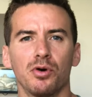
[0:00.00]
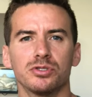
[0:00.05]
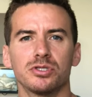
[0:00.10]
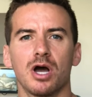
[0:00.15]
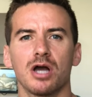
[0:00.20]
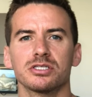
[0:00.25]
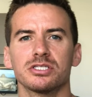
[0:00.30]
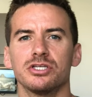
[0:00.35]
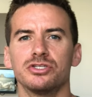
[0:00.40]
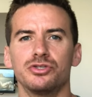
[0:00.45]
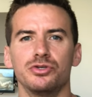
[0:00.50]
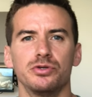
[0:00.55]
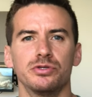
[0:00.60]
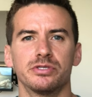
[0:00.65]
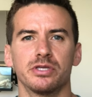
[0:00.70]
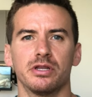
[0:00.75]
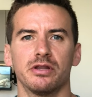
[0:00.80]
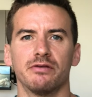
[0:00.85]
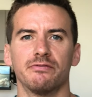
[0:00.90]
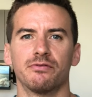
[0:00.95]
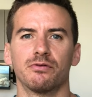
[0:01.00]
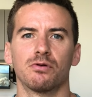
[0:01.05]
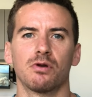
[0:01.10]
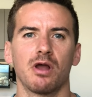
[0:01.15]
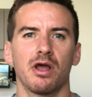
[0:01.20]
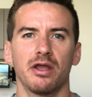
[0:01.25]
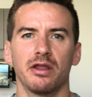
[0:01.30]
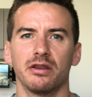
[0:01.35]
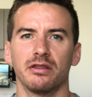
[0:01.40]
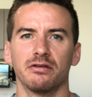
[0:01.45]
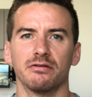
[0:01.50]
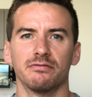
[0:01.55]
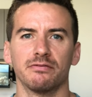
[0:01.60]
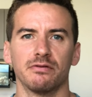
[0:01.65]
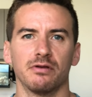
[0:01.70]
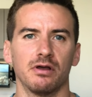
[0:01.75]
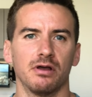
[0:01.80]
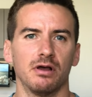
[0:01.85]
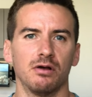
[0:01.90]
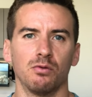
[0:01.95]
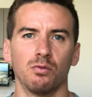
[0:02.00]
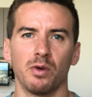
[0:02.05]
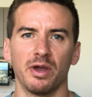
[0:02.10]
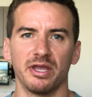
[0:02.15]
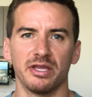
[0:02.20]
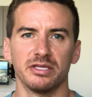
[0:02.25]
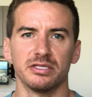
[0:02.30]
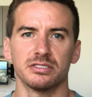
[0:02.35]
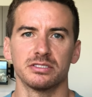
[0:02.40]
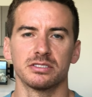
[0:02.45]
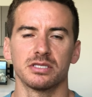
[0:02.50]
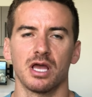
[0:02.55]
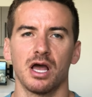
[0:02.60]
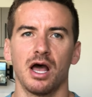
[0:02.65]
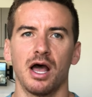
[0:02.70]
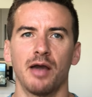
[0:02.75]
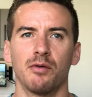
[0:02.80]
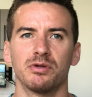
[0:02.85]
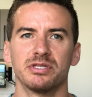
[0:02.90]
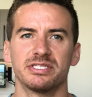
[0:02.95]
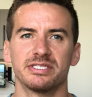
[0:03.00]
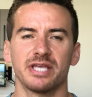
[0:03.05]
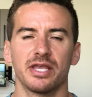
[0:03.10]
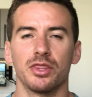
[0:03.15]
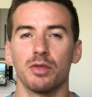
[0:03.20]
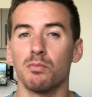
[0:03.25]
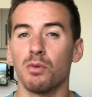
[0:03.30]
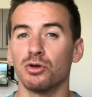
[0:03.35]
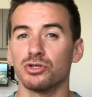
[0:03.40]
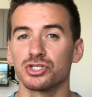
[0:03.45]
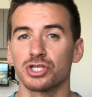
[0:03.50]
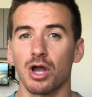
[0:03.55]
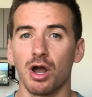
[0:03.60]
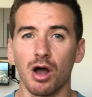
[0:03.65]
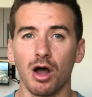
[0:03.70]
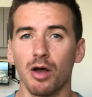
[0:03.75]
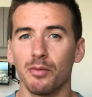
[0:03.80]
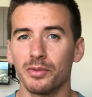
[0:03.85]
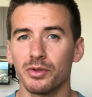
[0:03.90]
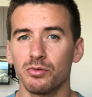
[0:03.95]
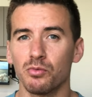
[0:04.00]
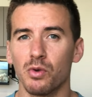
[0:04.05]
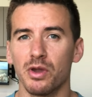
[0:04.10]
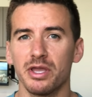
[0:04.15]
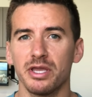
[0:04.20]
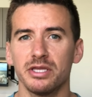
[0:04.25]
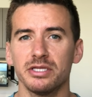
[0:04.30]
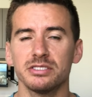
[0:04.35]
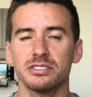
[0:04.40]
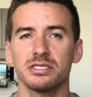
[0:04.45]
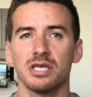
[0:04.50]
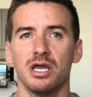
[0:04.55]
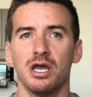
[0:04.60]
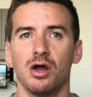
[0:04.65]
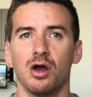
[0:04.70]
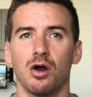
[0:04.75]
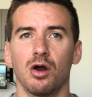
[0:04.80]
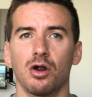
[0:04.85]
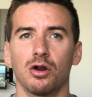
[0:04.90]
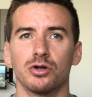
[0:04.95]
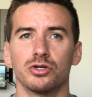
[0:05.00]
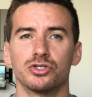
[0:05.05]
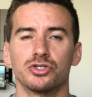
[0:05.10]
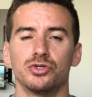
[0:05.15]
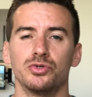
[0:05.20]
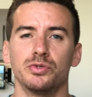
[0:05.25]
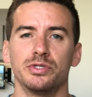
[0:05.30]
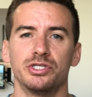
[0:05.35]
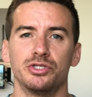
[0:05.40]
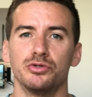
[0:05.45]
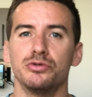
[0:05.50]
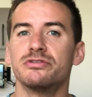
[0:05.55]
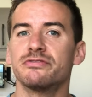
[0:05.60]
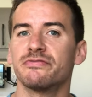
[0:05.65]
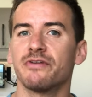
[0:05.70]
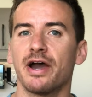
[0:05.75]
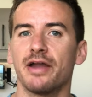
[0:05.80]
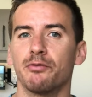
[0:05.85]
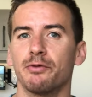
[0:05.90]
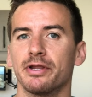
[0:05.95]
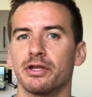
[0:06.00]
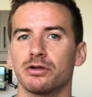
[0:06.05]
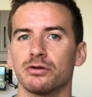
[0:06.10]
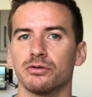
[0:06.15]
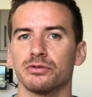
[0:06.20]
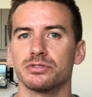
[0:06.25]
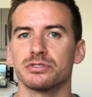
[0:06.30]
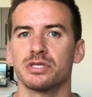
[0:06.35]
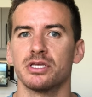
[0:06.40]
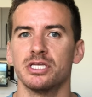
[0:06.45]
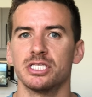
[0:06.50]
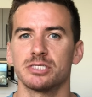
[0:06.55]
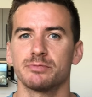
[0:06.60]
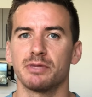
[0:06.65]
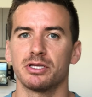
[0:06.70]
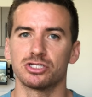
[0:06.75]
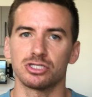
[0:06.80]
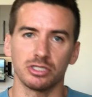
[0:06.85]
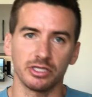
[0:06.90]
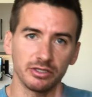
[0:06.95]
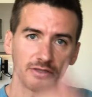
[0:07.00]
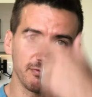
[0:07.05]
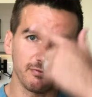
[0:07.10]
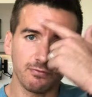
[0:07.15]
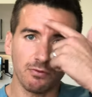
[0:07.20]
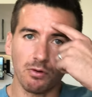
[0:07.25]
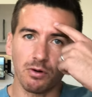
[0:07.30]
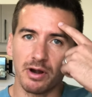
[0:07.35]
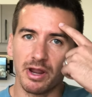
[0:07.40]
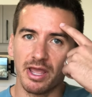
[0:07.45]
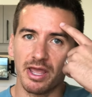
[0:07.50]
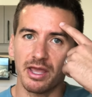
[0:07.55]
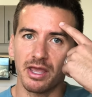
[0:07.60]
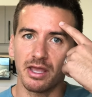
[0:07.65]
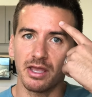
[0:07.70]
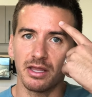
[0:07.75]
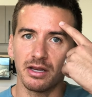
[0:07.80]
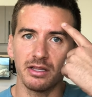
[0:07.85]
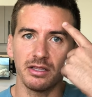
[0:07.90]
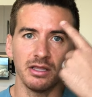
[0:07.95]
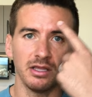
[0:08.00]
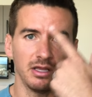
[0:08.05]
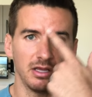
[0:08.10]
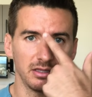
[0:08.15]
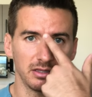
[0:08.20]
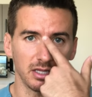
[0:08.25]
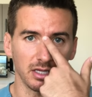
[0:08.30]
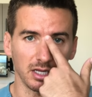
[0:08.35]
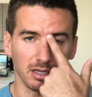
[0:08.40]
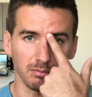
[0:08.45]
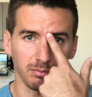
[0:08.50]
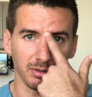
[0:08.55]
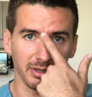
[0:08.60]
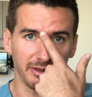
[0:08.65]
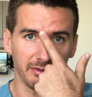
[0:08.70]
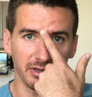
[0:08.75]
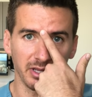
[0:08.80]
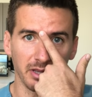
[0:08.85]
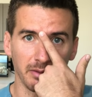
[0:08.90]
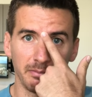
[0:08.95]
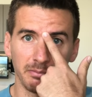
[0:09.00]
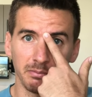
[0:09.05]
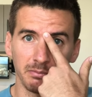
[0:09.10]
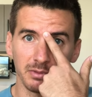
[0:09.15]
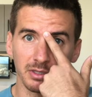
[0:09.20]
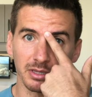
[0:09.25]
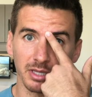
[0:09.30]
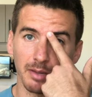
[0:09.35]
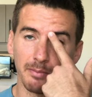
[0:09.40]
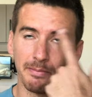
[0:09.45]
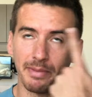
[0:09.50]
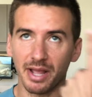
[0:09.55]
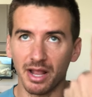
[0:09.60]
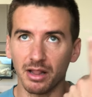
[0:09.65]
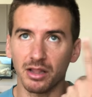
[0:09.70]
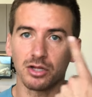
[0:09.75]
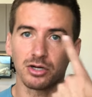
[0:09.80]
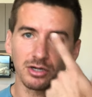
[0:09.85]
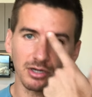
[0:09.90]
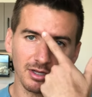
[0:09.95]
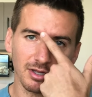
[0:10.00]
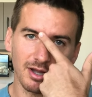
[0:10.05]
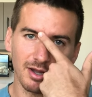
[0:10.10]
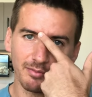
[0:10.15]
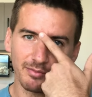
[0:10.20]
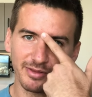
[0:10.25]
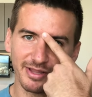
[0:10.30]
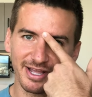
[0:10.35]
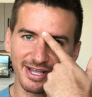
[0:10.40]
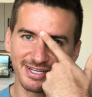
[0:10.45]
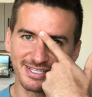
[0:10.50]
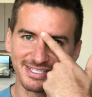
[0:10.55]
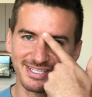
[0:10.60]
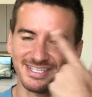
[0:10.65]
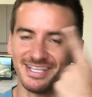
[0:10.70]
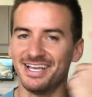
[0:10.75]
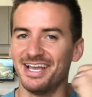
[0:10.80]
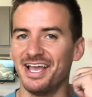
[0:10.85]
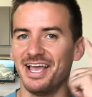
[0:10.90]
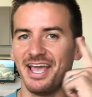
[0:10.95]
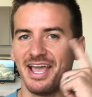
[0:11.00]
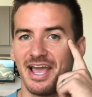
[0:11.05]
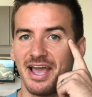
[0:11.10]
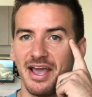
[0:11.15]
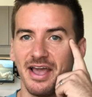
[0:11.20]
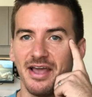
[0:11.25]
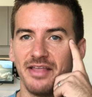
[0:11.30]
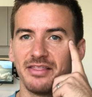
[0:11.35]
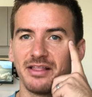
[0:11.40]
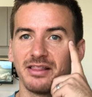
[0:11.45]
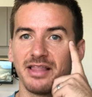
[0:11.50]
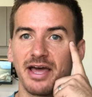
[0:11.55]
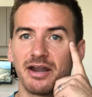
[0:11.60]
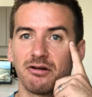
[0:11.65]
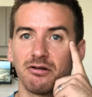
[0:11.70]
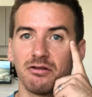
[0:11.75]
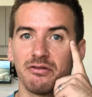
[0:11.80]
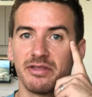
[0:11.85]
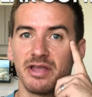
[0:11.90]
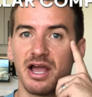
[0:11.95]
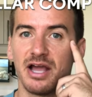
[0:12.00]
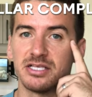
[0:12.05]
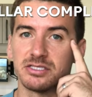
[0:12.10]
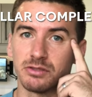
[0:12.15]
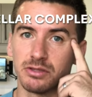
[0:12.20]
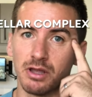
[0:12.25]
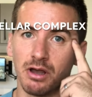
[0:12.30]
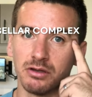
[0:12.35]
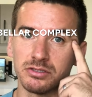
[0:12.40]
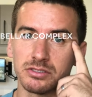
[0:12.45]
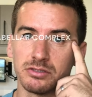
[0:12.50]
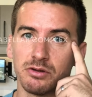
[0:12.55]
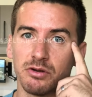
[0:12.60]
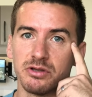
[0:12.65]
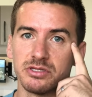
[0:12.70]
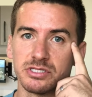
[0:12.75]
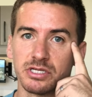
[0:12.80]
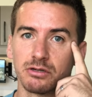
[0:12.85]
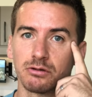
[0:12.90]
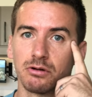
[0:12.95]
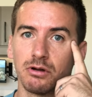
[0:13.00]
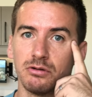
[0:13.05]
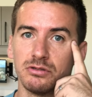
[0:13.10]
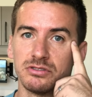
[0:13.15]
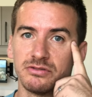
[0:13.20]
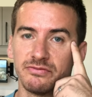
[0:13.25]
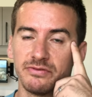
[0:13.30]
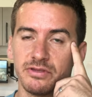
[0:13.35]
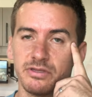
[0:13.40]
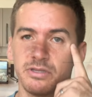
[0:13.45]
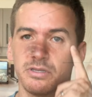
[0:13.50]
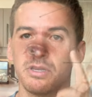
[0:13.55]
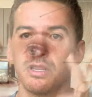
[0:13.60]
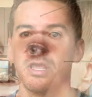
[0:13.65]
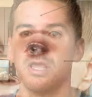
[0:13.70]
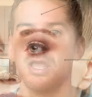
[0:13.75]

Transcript: Botox is used in a variety of ways. I would say the most common ways are to reduce fine wrinkles, especially in the forehead, the glabellar complex, and the lateral of the eyes, also known as the crow's feet.